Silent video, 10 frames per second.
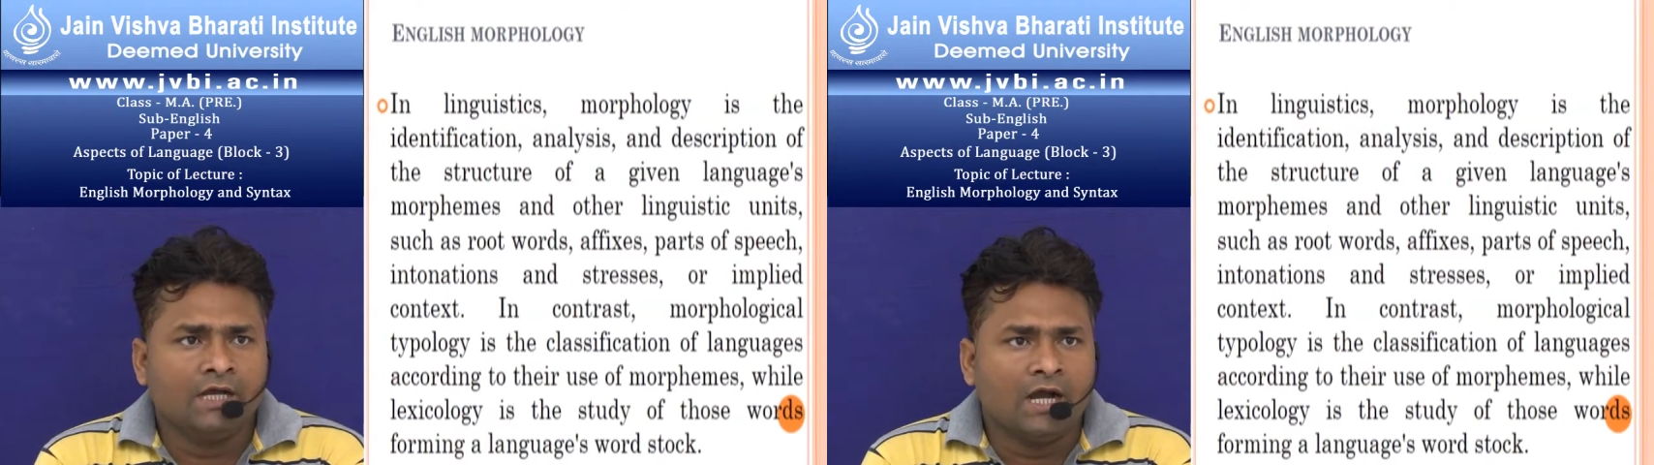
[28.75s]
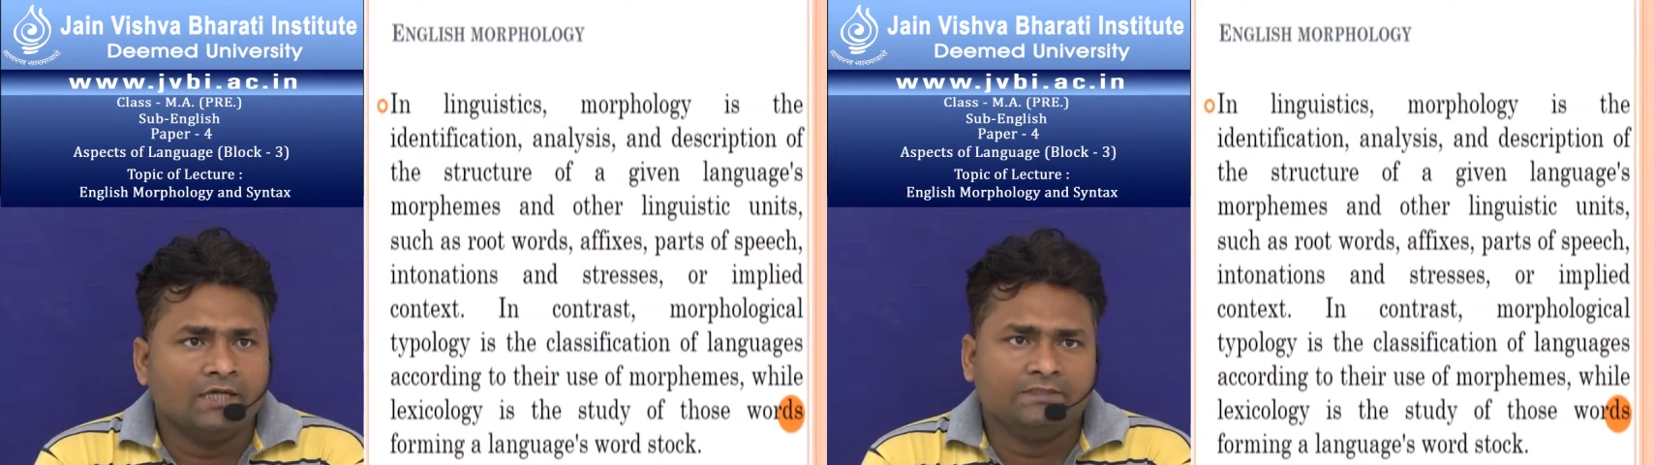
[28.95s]

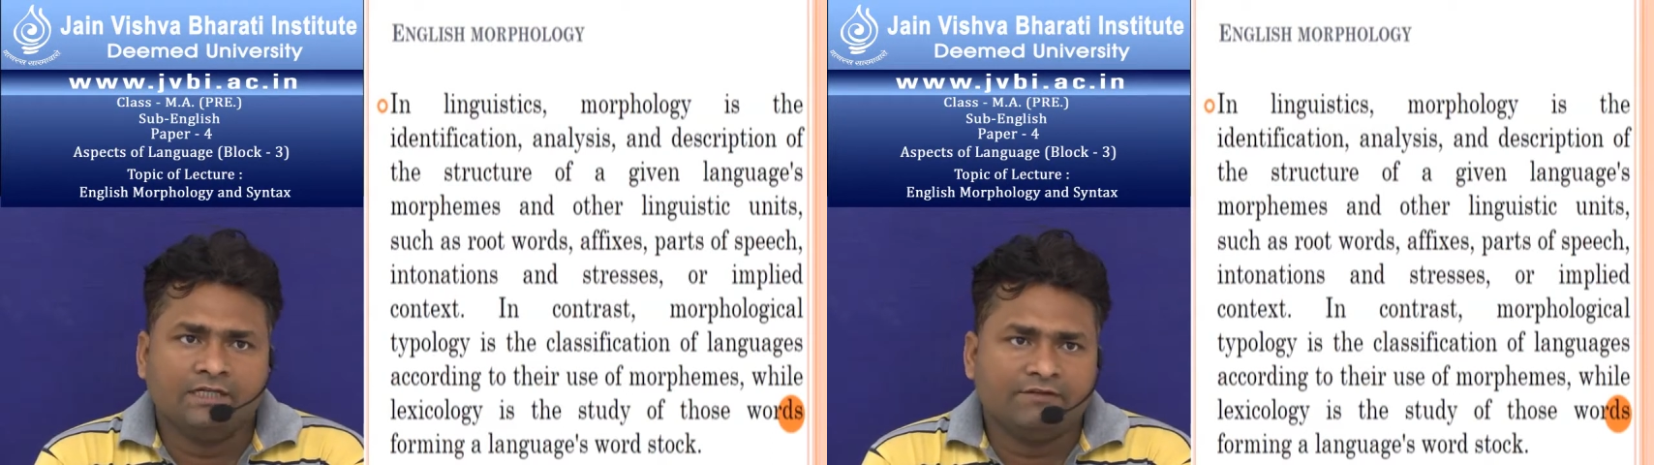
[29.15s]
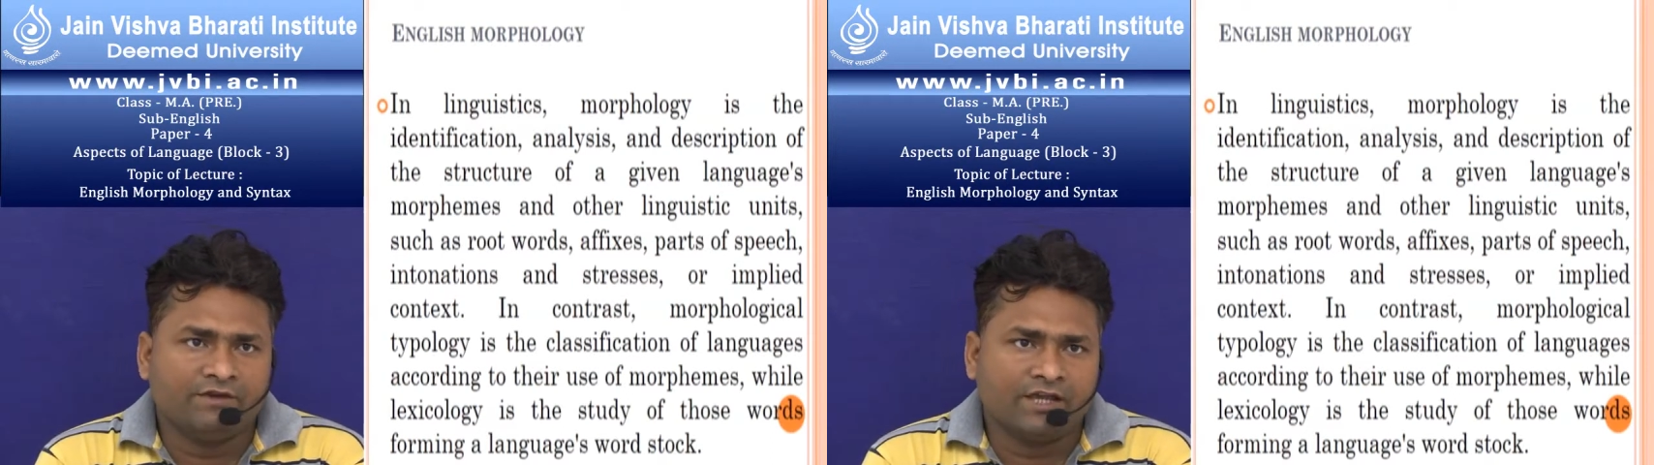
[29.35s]

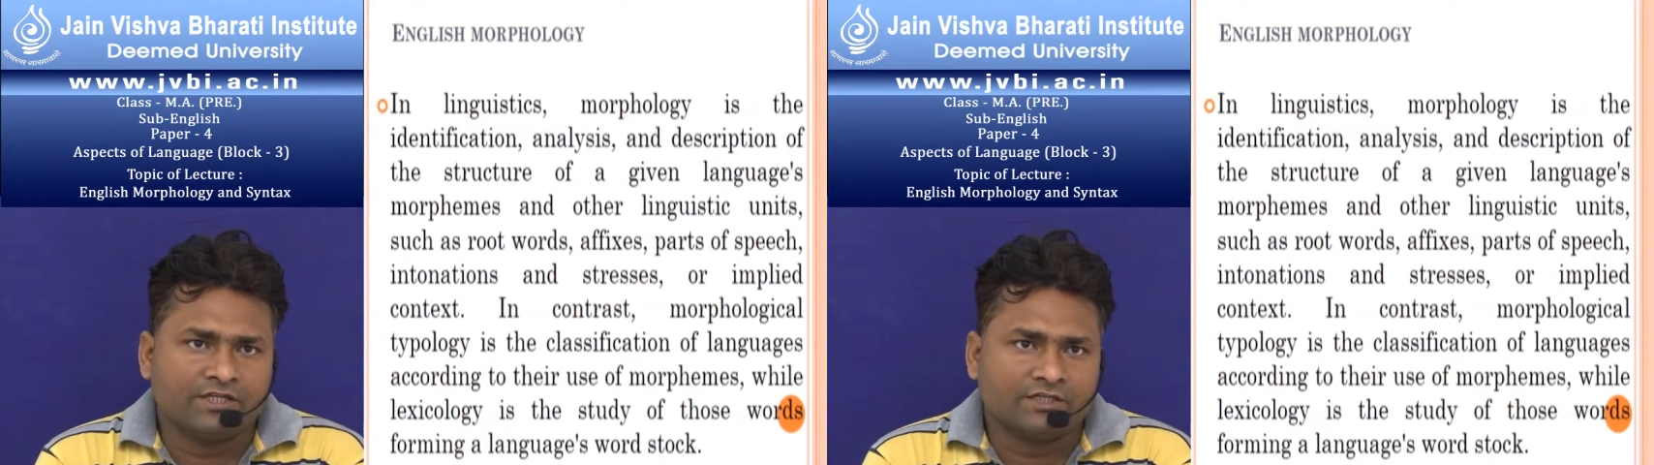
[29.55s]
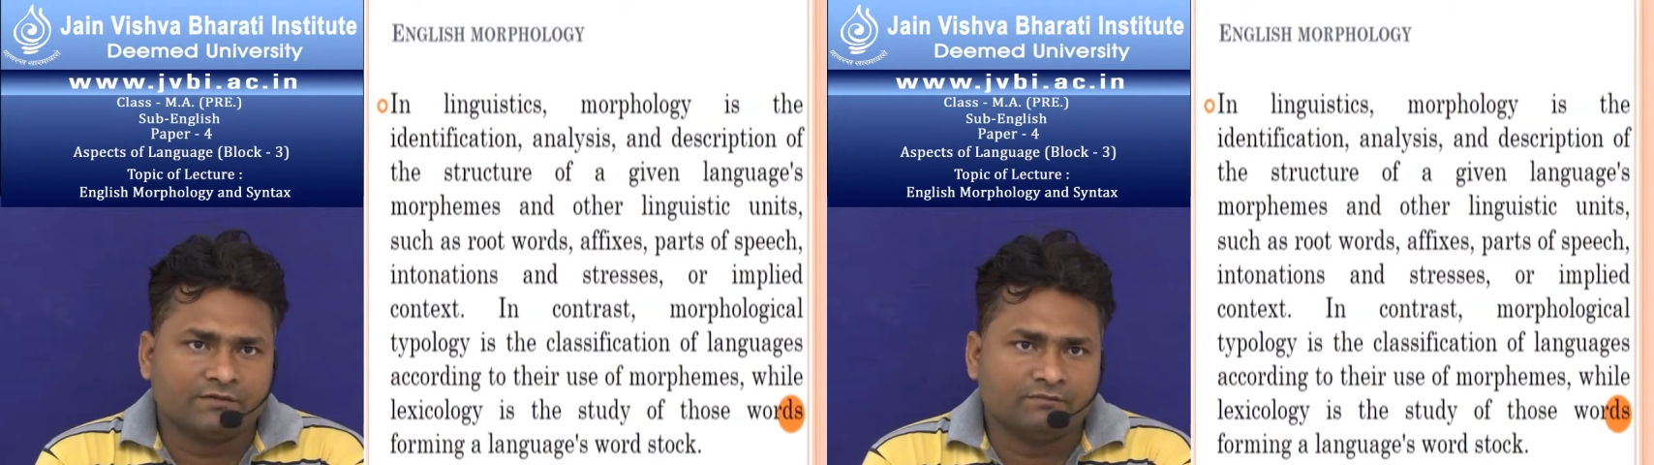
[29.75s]

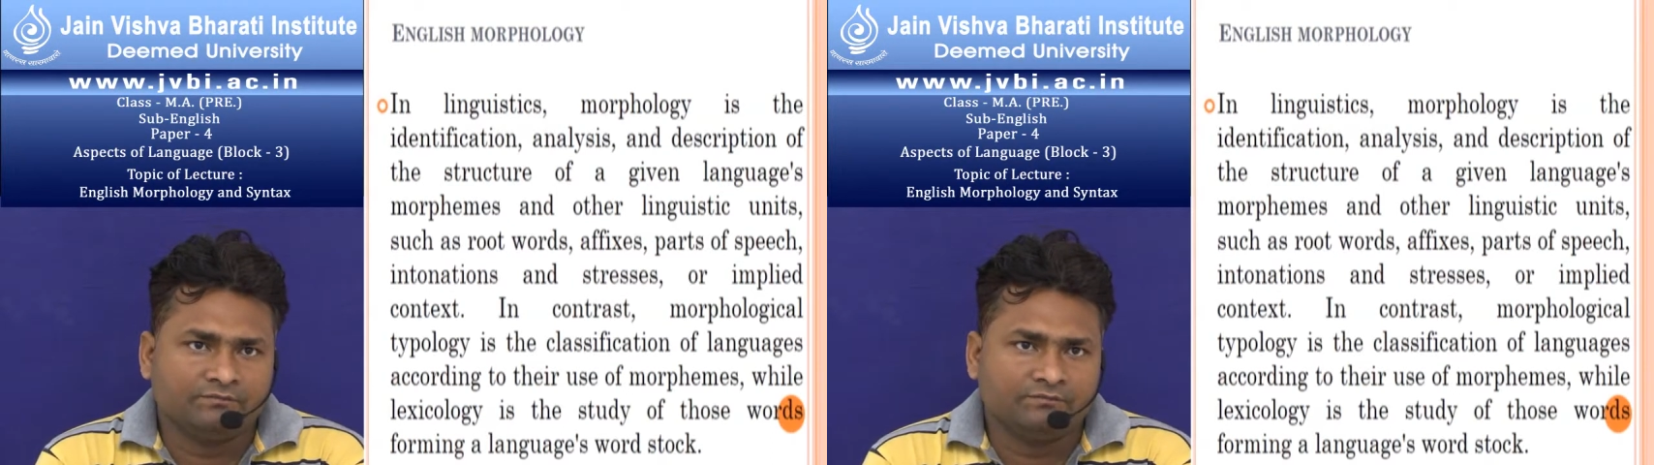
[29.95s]
identification,